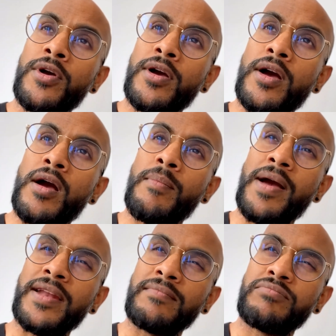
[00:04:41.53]

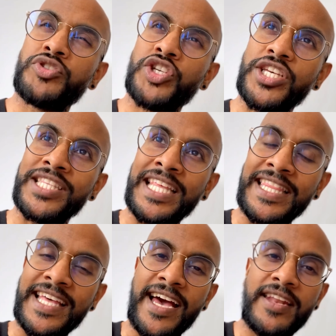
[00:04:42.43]
and
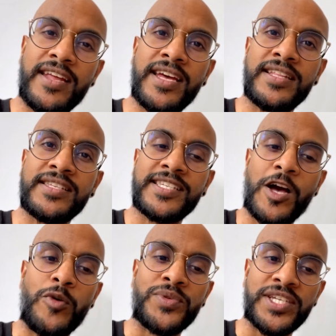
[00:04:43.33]
chiseling that and
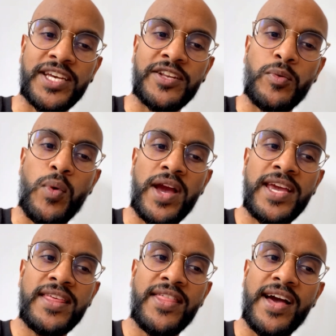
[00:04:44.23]
sculpting it in a
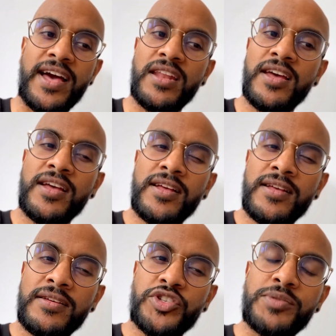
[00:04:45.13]
way that
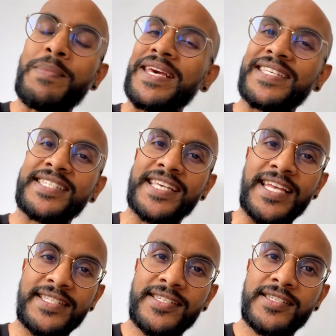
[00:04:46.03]
just makes
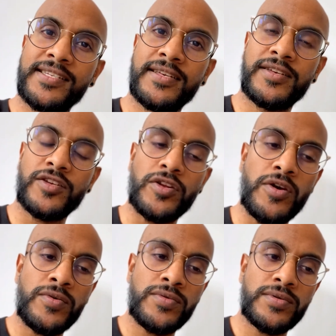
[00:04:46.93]
sense,
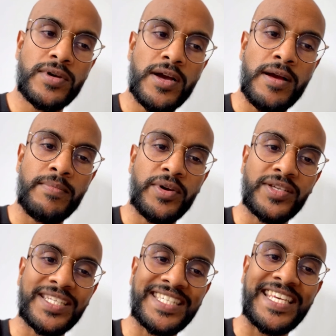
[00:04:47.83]

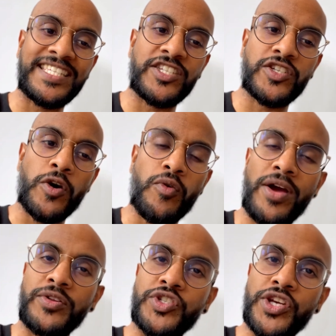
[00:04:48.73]
because it's easy to go
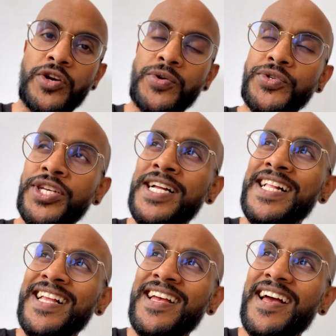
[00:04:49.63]
around in circles
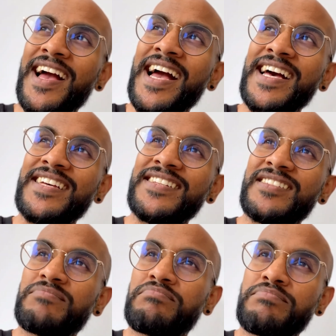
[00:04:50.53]

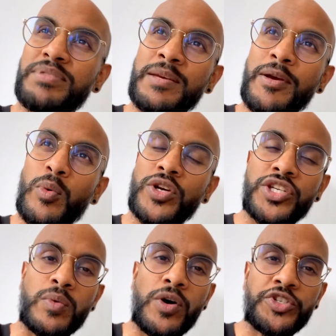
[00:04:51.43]
and be a bit
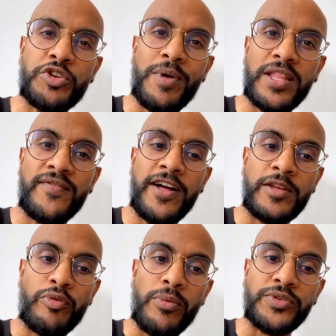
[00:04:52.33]
wishy-washy about the value
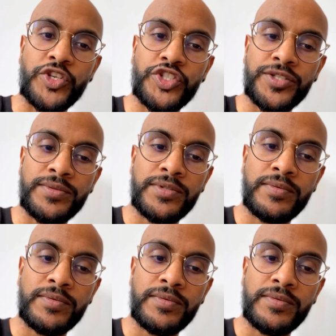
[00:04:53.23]
proposition.